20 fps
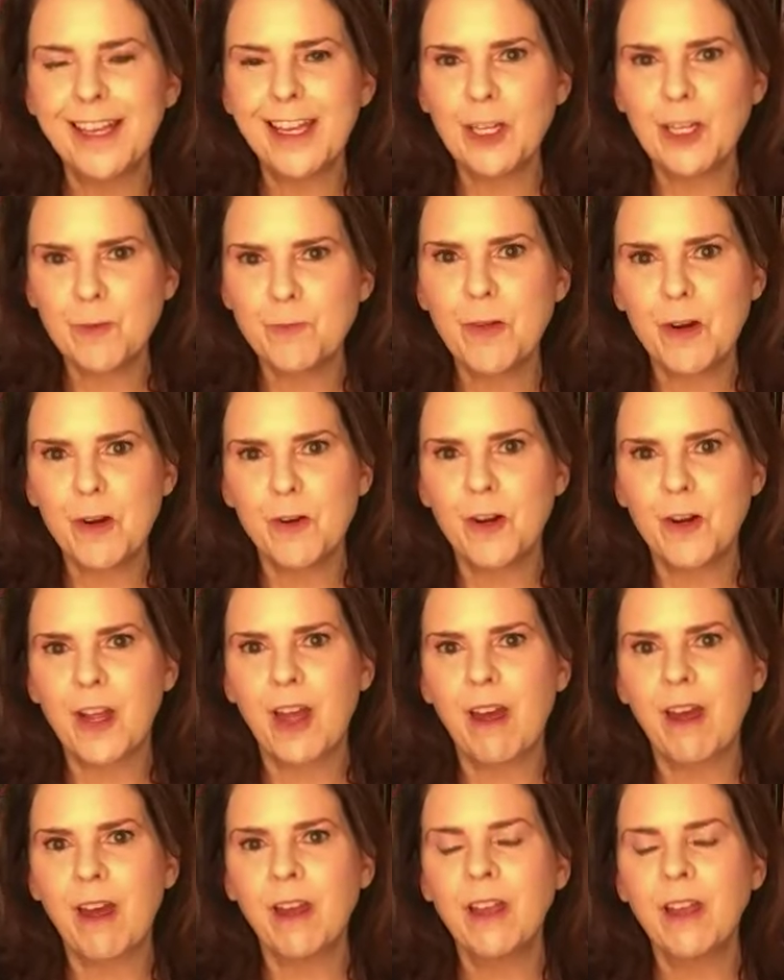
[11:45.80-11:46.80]
in mm-hmm. America.
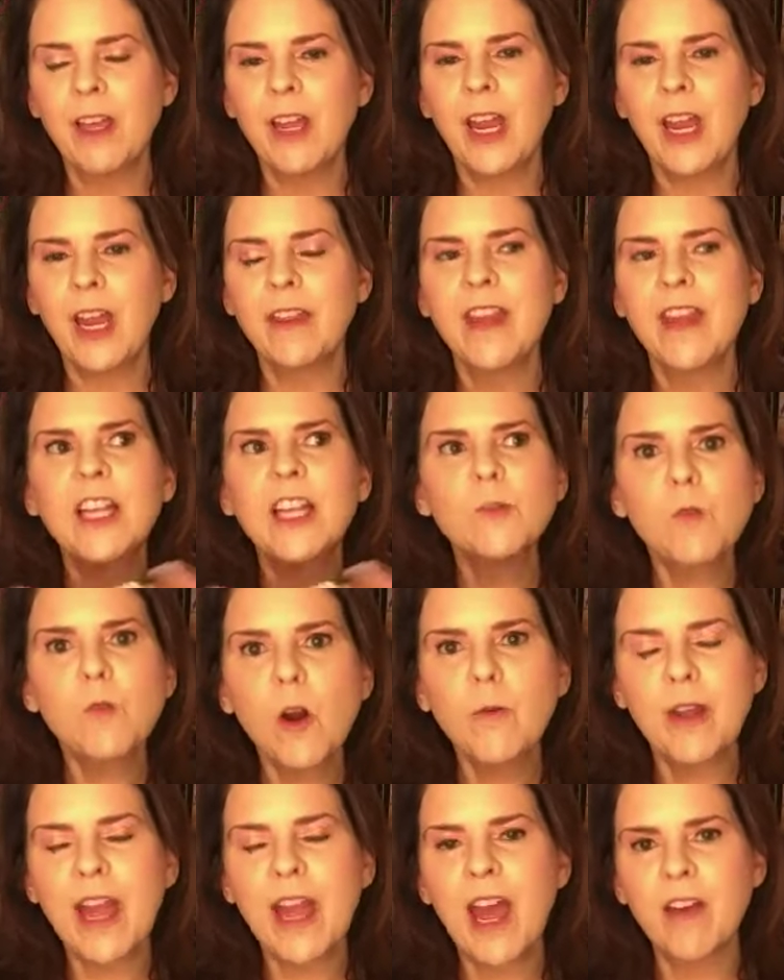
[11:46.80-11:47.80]
Yeah. And that's why
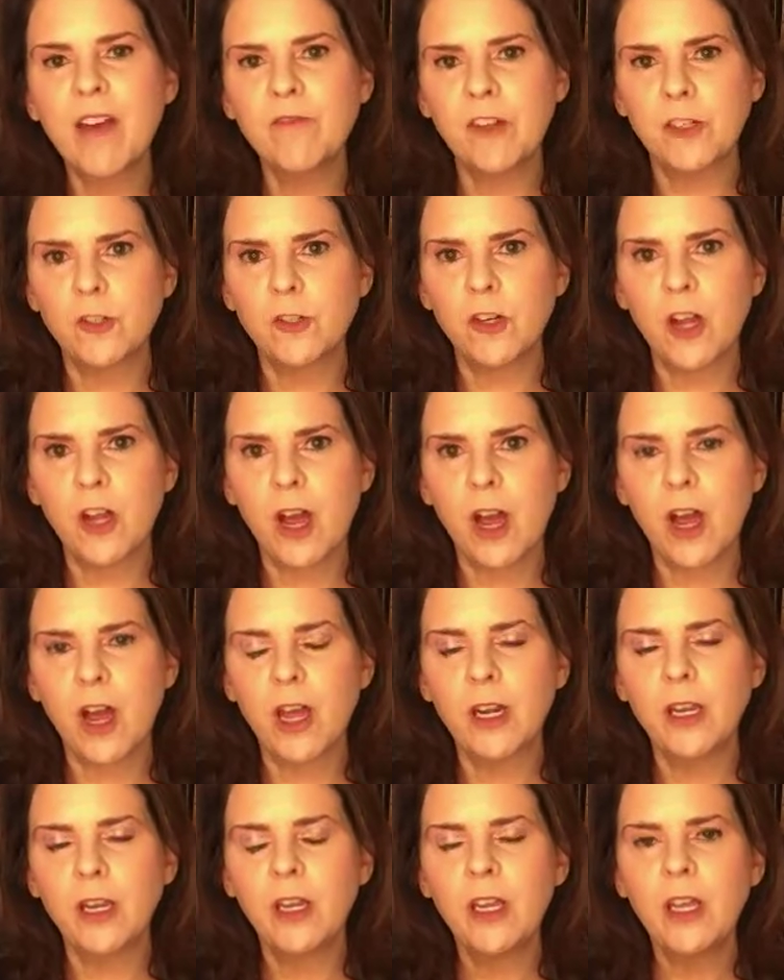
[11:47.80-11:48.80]
we have under
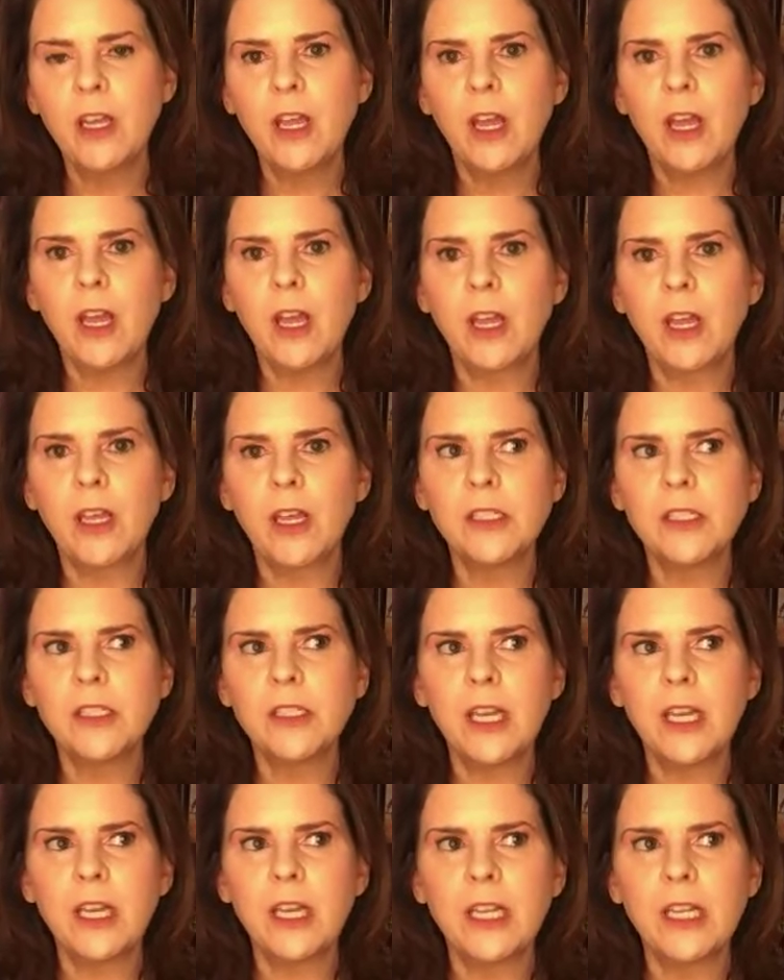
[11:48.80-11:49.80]
God. And
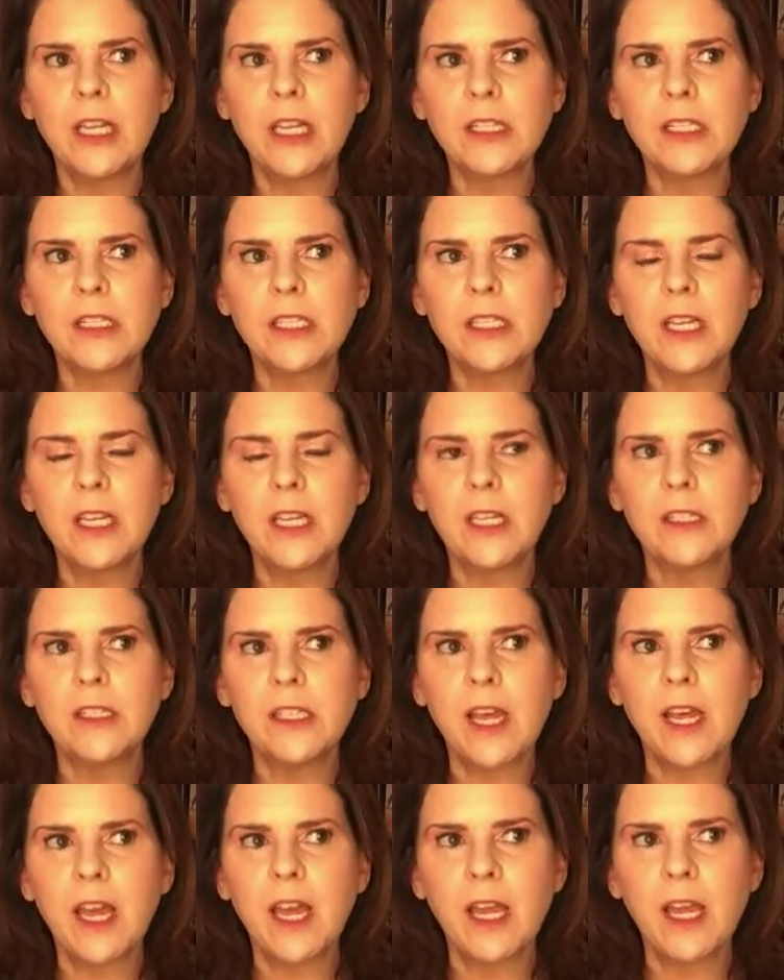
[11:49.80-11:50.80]
it's
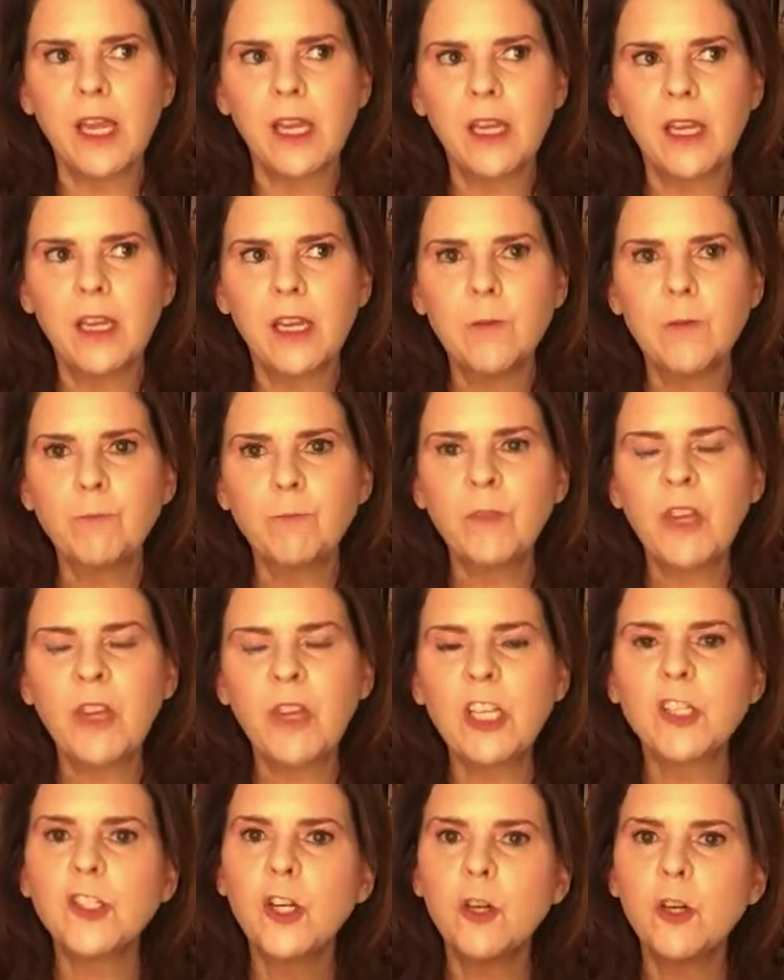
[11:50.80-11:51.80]
it's a
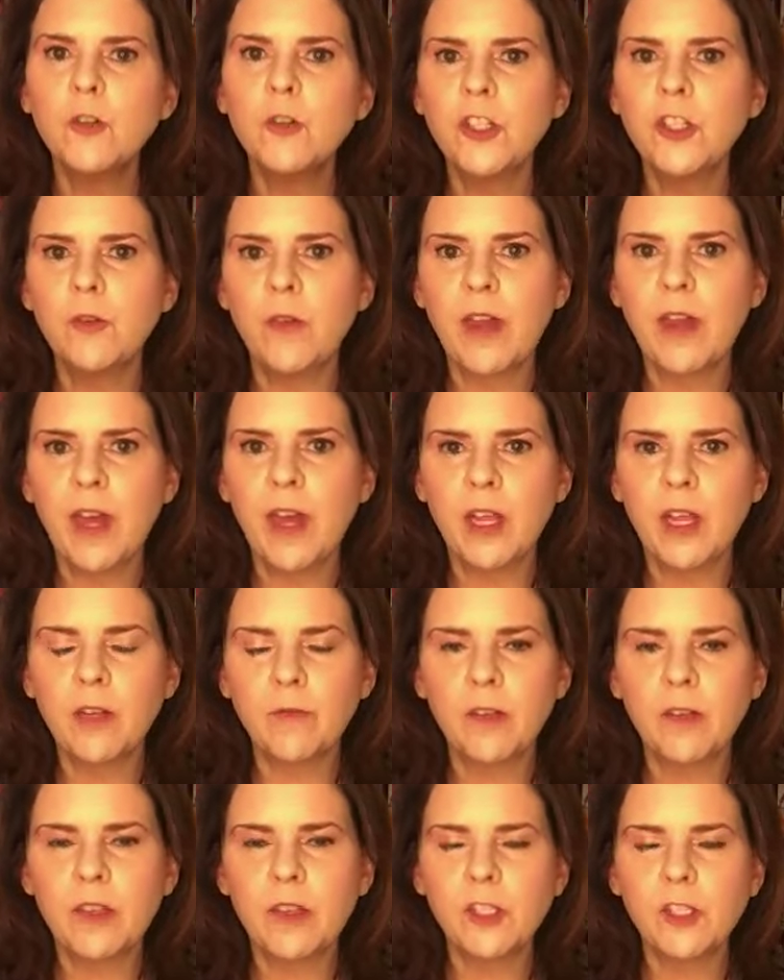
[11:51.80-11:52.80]
it shows you that
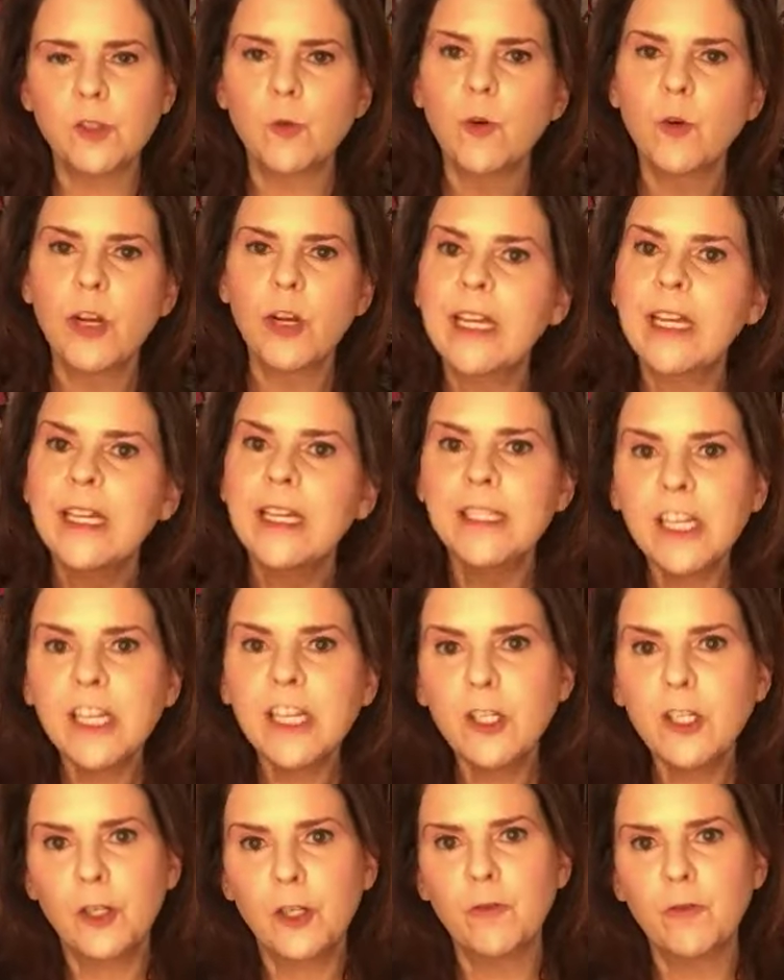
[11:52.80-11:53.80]
the story
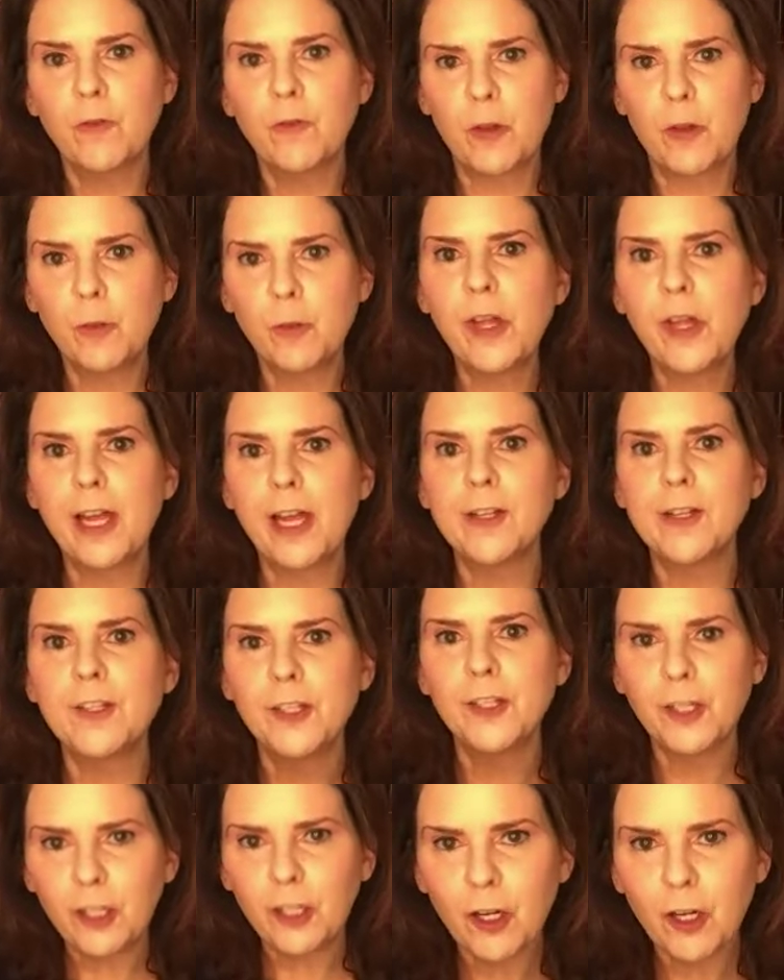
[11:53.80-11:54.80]
continued for the pledge
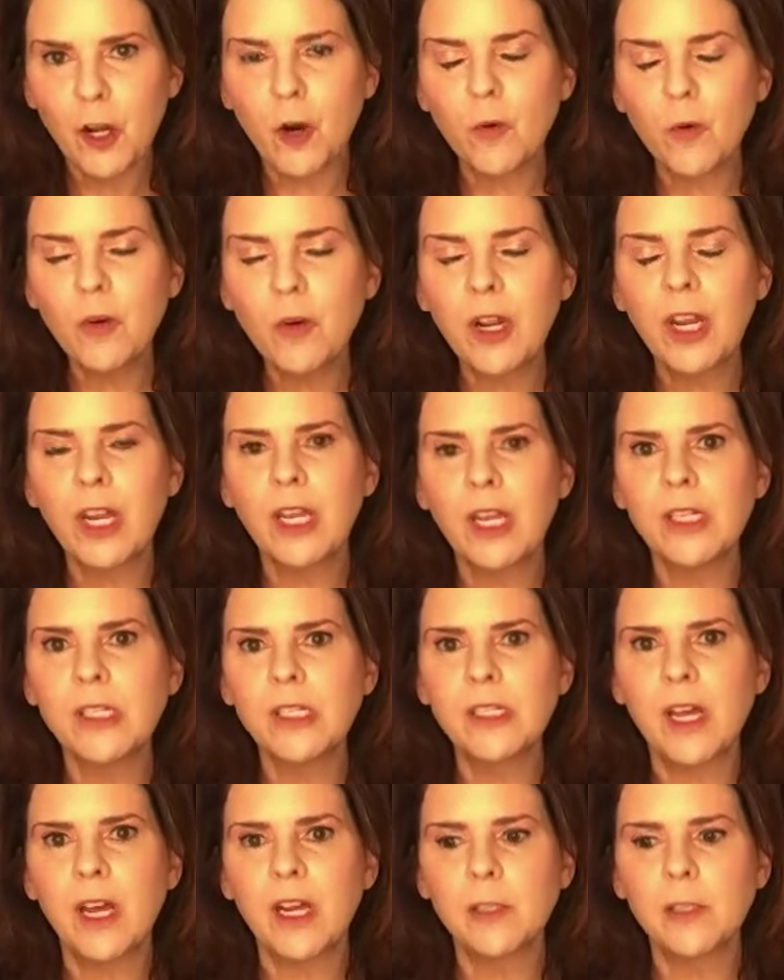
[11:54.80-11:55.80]
you know and
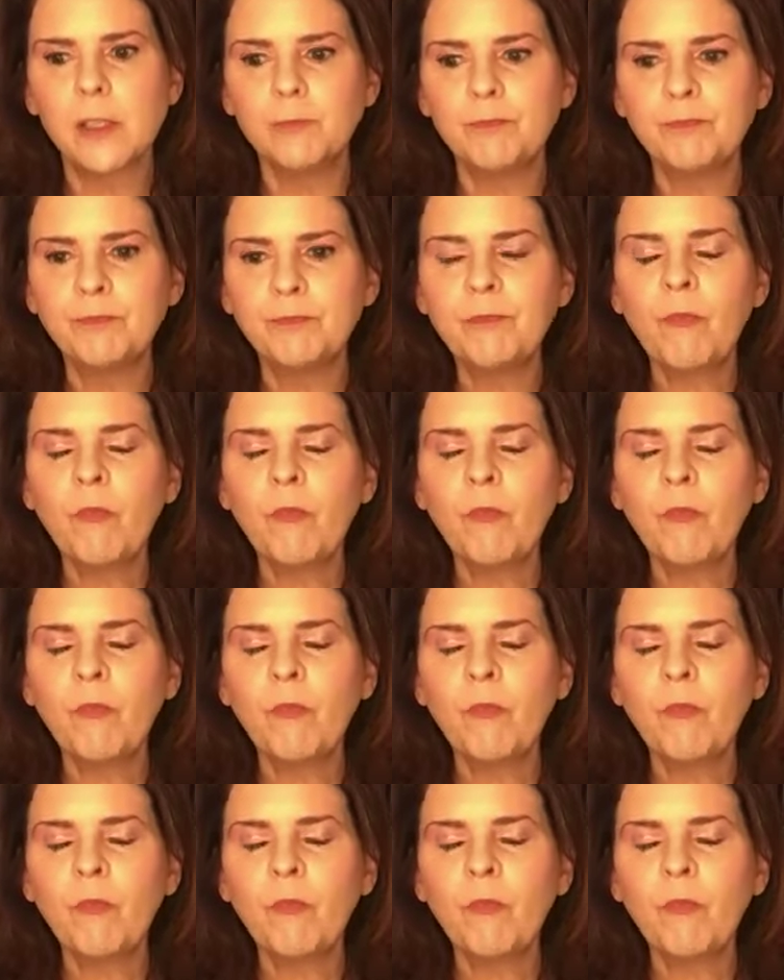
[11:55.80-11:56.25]
um